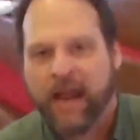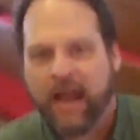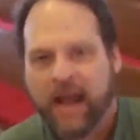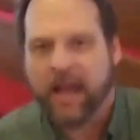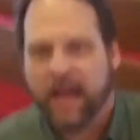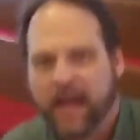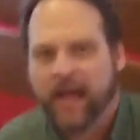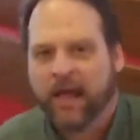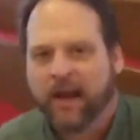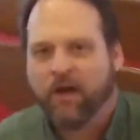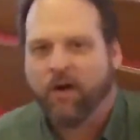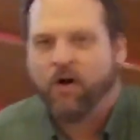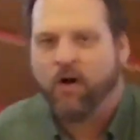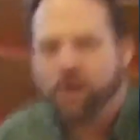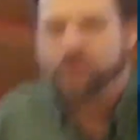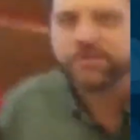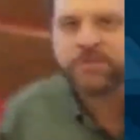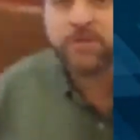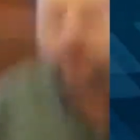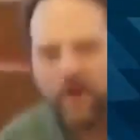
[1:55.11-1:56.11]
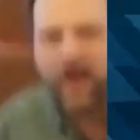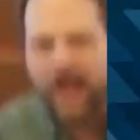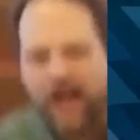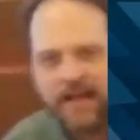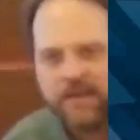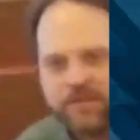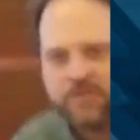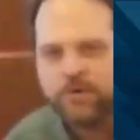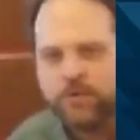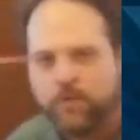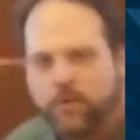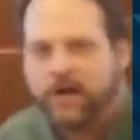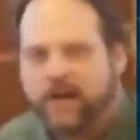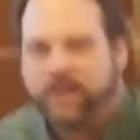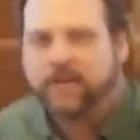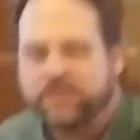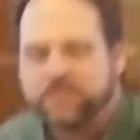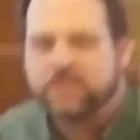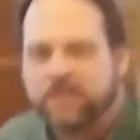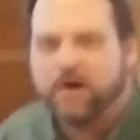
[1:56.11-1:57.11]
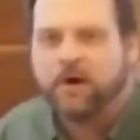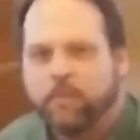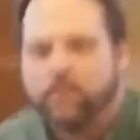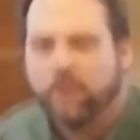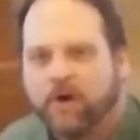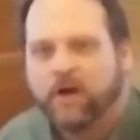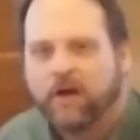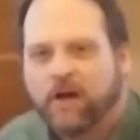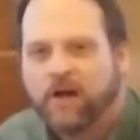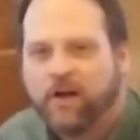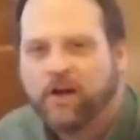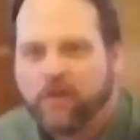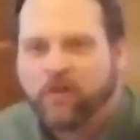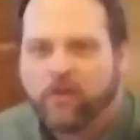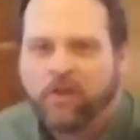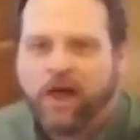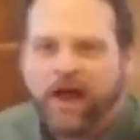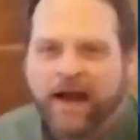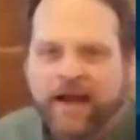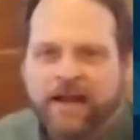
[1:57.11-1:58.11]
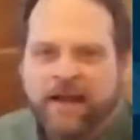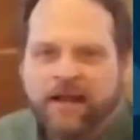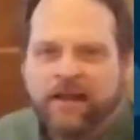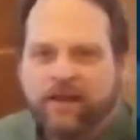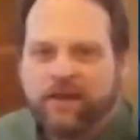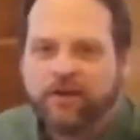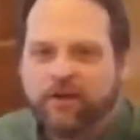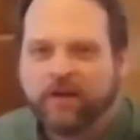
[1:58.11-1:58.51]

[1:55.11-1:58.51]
and also had to rig some lighting.